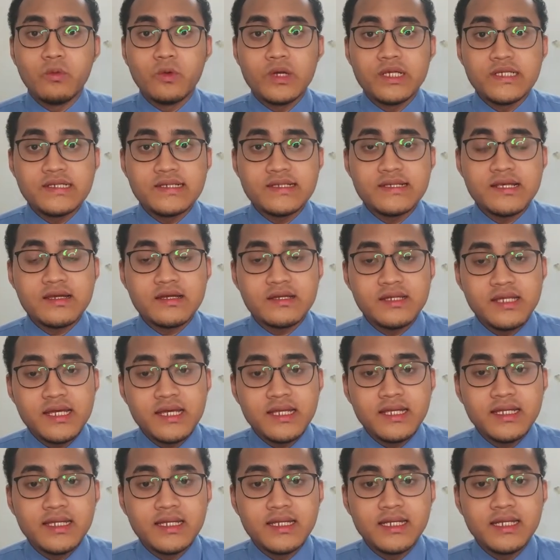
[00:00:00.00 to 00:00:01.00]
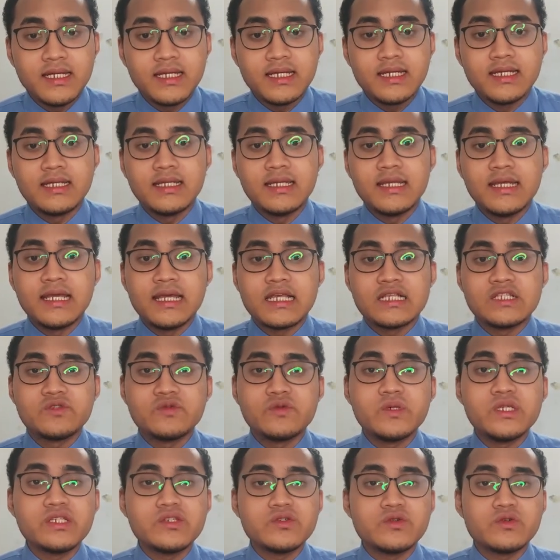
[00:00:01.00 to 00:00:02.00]
Once they are done, they can
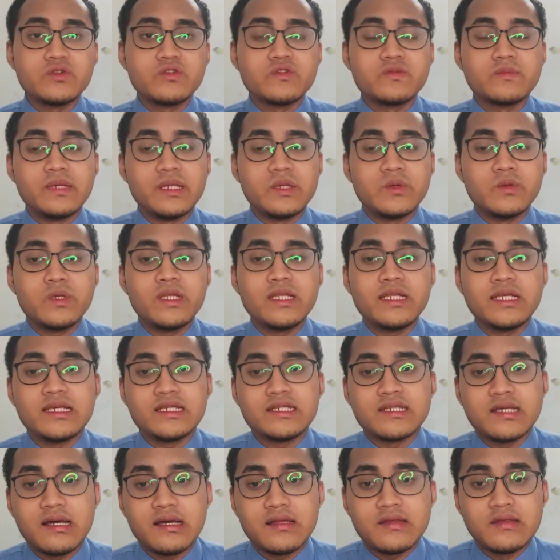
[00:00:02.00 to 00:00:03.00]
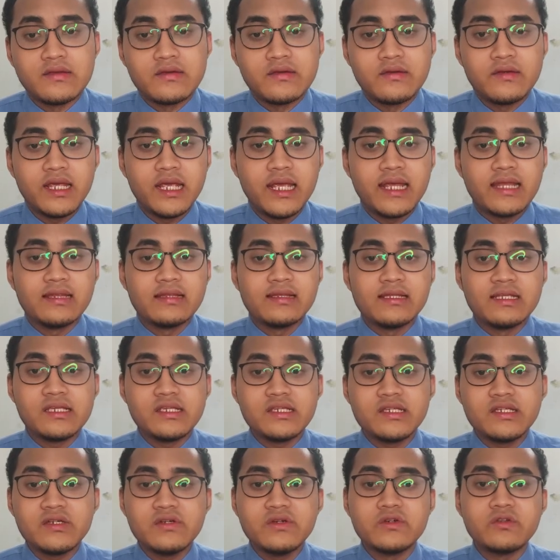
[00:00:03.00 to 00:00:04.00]
switch roles between each other, and
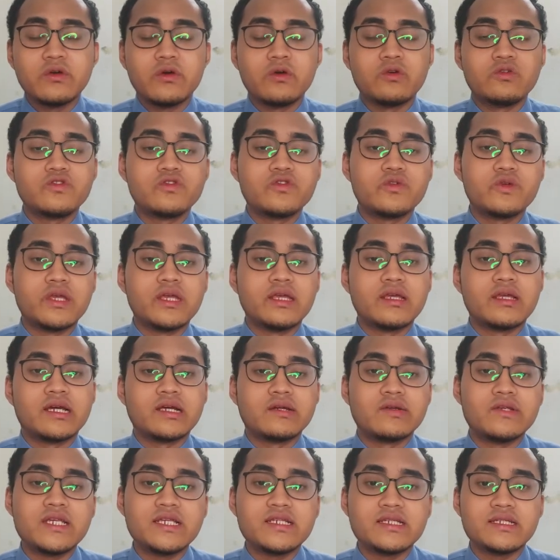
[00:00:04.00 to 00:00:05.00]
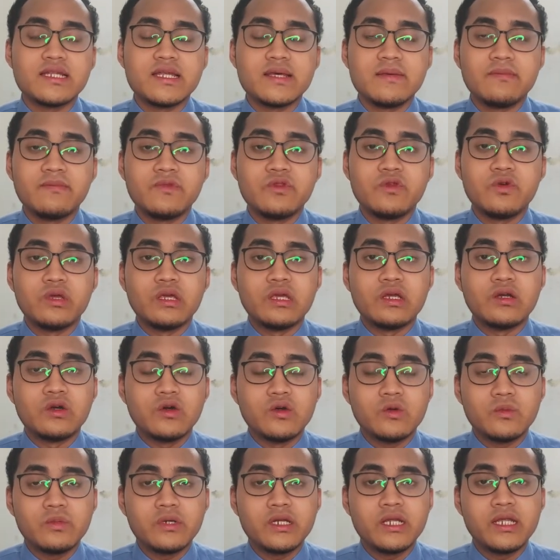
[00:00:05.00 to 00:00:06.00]
teacher could also encourage them to
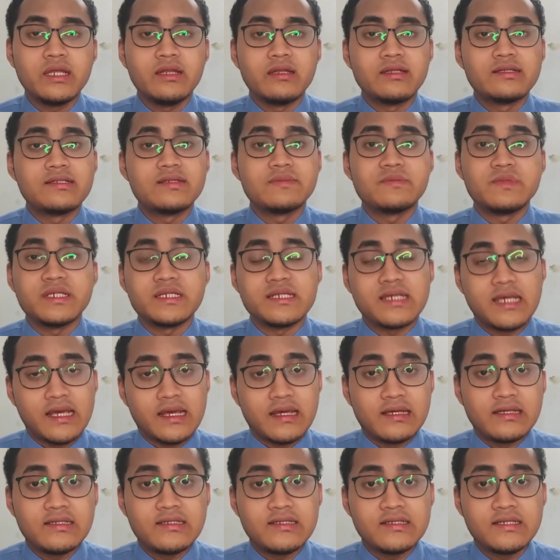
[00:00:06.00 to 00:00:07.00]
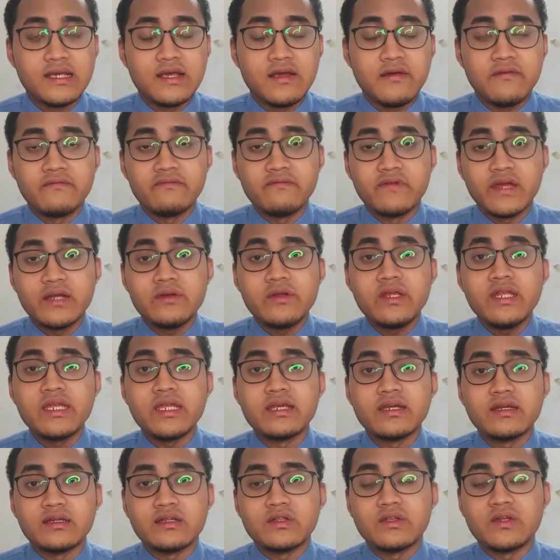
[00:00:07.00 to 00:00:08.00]
incorporate speech acts, vary
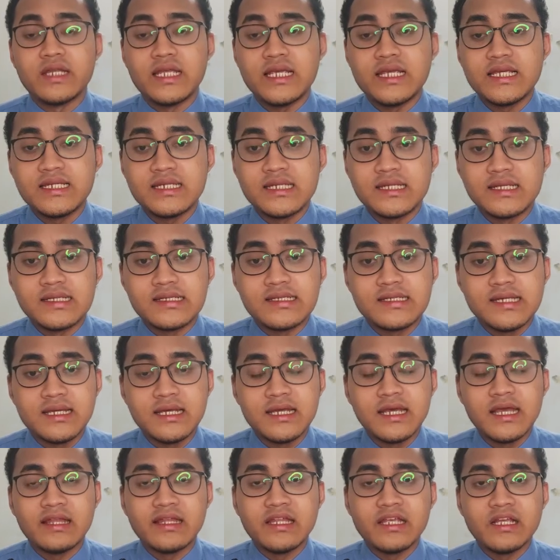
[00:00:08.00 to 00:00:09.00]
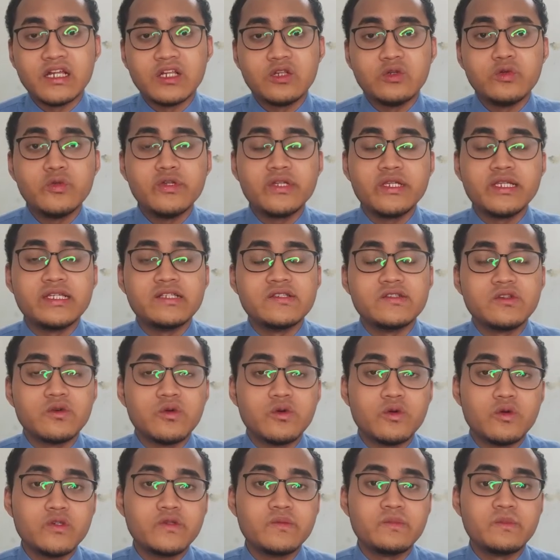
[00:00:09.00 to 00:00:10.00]
their intonations, and include
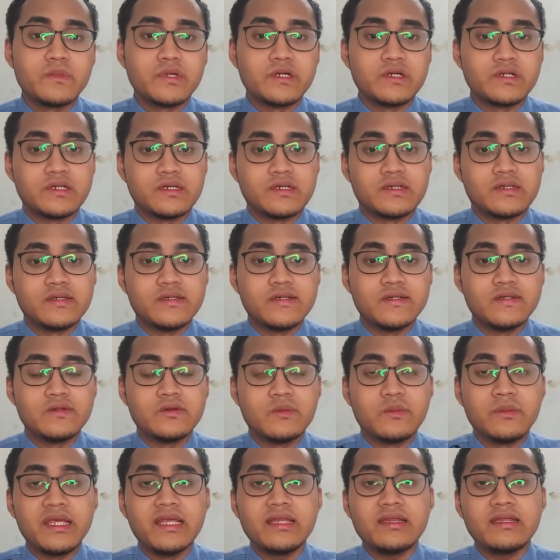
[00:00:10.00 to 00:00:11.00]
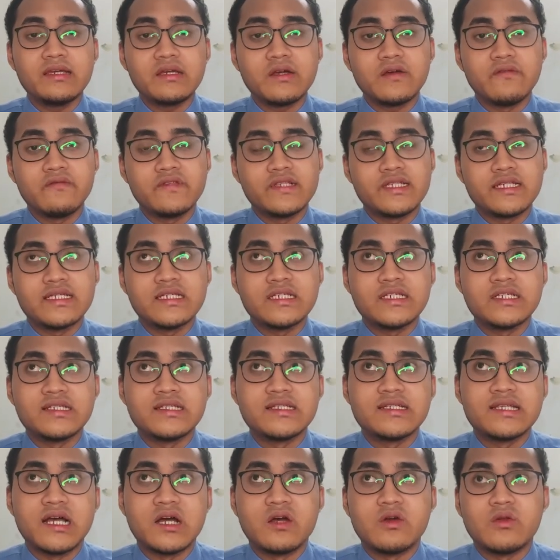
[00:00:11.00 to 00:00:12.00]
discourse markers to make the
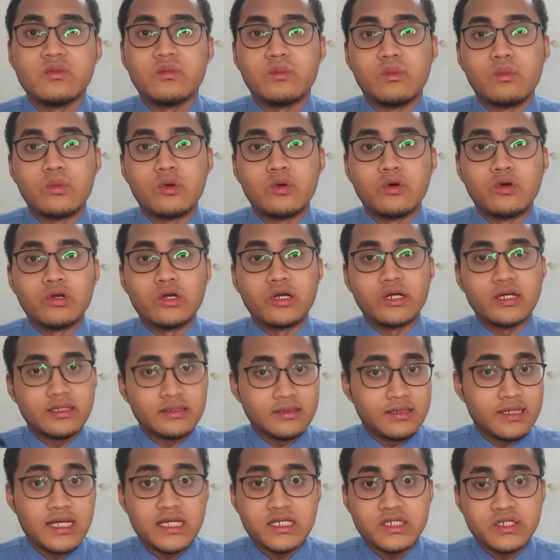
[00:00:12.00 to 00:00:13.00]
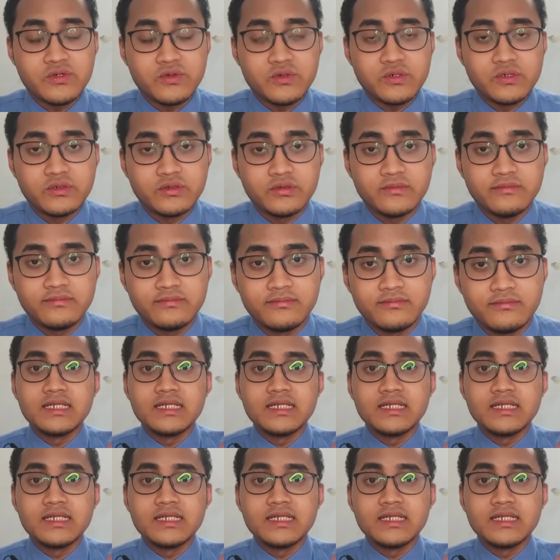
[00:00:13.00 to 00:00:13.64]
conversation sound more natural.